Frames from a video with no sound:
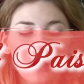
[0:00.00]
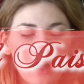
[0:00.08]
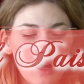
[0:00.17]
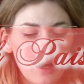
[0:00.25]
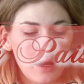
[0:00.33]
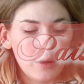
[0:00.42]

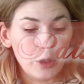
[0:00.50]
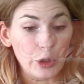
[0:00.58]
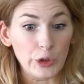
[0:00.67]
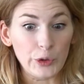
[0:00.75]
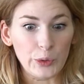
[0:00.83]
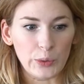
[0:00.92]
a
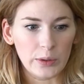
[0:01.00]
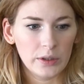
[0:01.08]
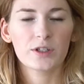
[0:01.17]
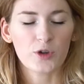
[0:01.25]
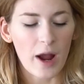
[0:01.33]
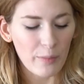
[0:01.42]
new
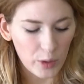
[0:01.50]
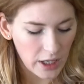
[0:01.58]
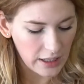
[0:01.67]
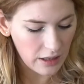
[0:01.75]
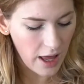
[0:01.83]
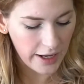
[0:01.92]

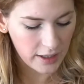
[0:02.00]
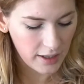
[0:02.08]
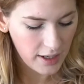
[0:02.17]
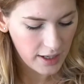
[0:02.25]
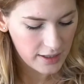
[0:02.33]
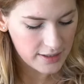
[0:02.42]
scrapbooking line.
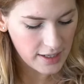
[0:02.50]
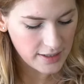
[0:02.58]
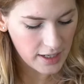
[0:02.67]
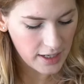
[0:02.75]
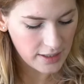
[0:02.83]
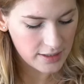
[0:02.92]
It says
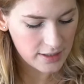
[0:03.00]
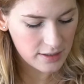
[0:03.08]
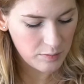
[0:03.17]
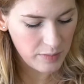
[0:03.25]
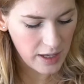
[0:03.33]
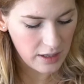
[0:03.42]
that it's
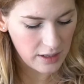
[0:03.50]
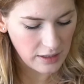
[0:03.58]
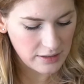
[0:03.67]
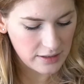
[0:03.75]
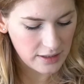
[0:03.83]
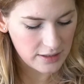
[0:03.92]
been
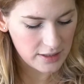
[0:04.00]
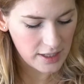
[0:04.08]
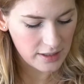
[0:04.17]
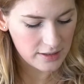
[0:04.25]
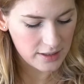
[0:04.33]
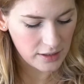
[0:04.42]

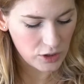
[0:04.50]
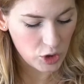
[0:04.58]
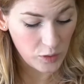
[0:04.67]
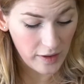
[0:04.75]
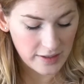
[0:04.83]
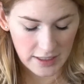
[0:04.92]
existing since
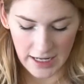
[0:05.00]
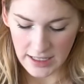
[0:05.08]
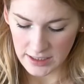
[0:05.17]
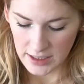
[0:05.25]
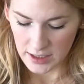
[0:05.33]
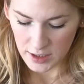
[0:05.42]

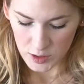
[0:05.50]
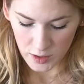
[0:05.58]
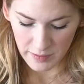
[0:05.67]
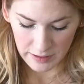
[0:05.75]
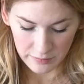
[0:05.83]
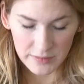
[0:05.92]
2008. So I
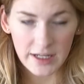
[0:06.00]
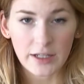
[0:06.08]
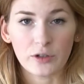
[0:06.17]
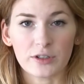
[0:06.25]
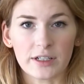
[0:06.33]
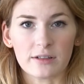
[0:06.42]
mean, 10
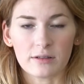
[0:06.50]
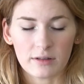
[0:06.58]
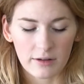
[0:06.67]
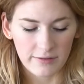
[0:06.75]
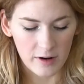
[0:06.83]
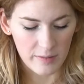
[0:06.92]
years is
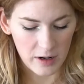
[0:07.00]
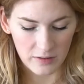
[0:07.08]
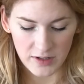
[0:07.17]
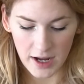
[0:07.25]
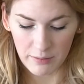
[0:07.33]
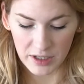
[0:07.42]
a fair amount of
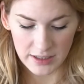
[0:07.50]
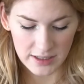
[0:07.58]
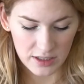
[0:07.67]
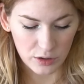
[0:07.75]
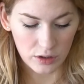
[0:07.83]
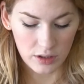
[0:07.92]
time, but it's
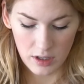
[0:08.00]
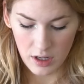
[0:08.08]
still